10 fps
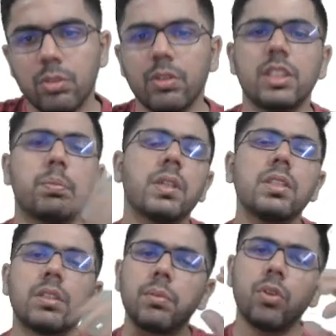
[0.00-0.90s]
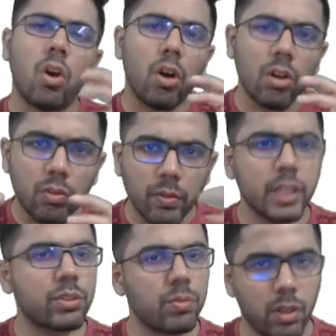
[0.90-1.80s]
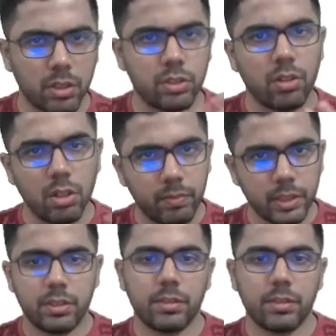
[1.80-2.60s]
So this principle always works, always.